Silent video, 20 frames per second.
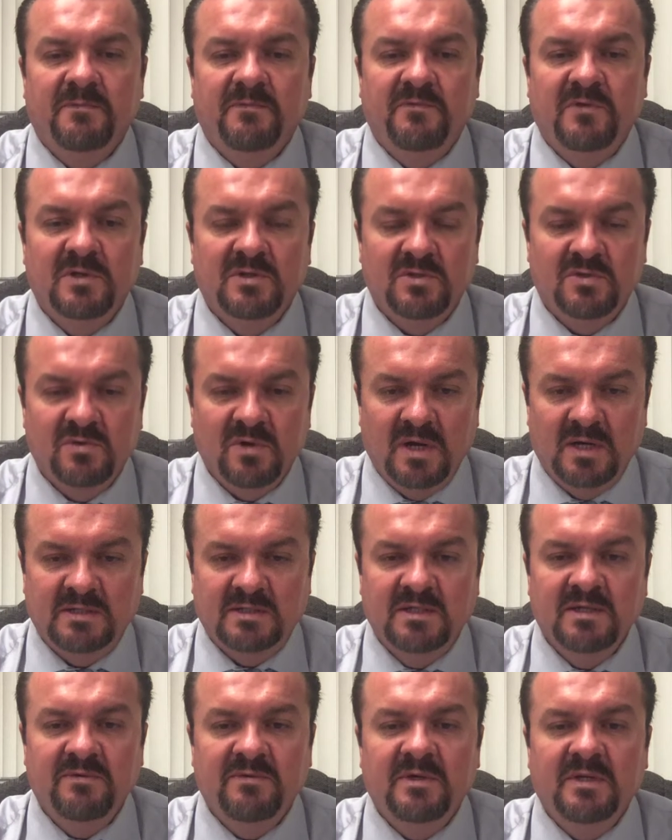physical
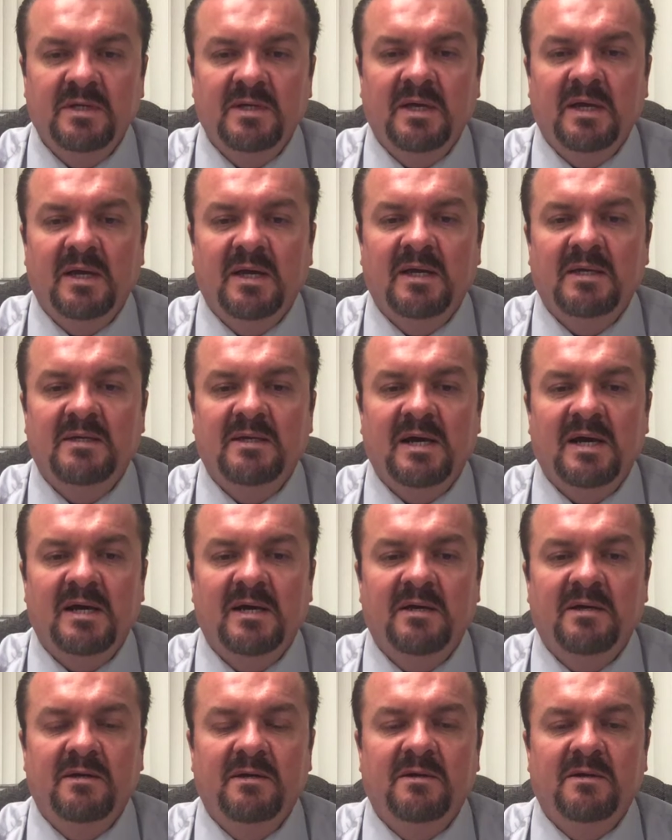activity, and
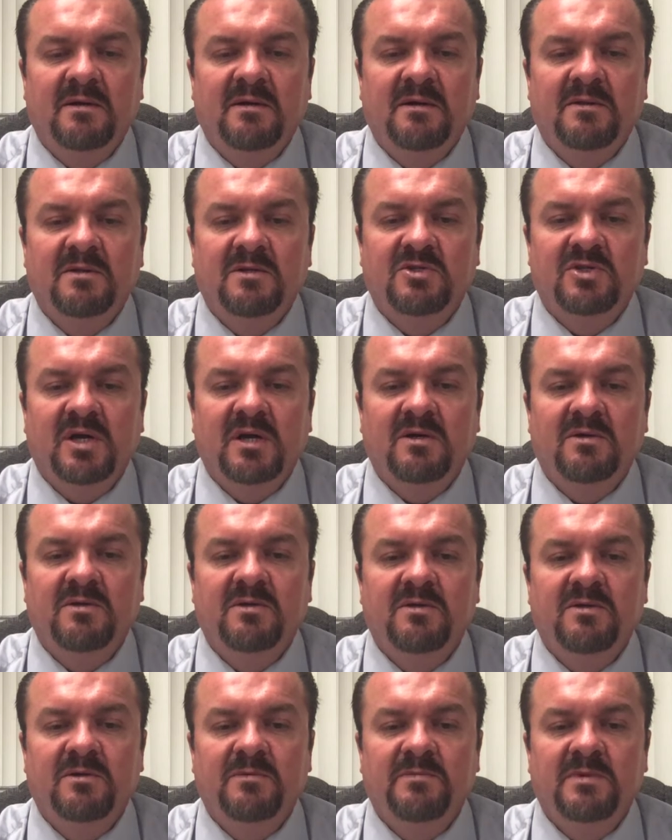diet on the
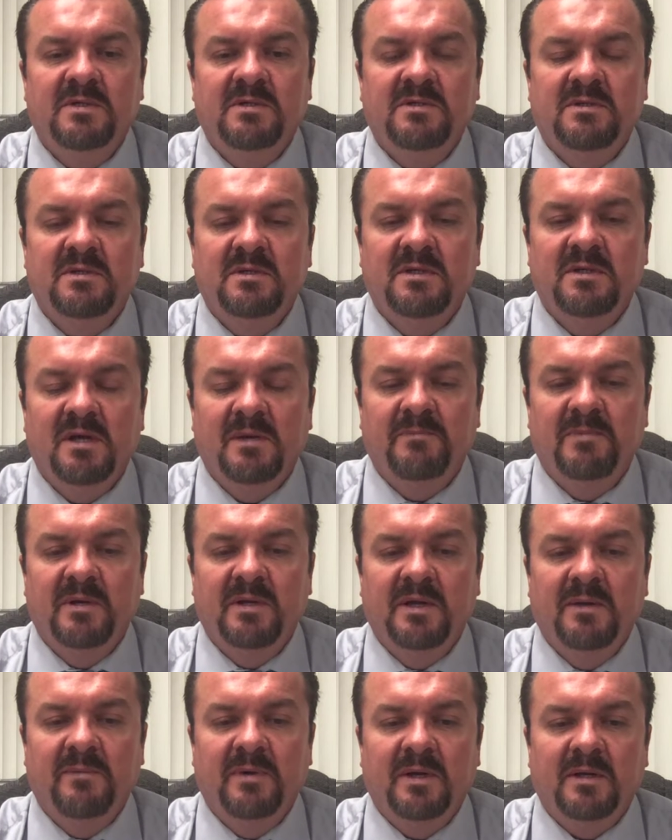childhood obesity
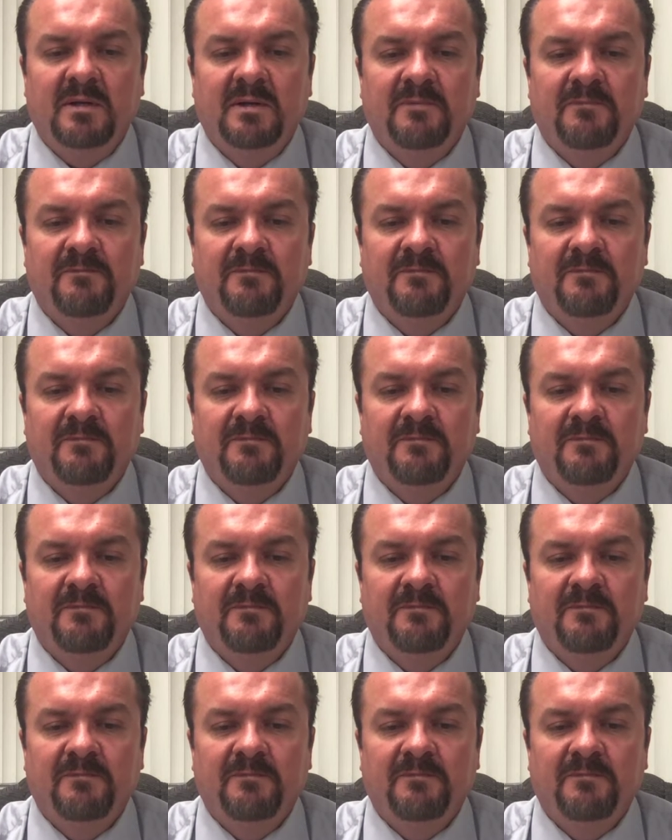epidemic.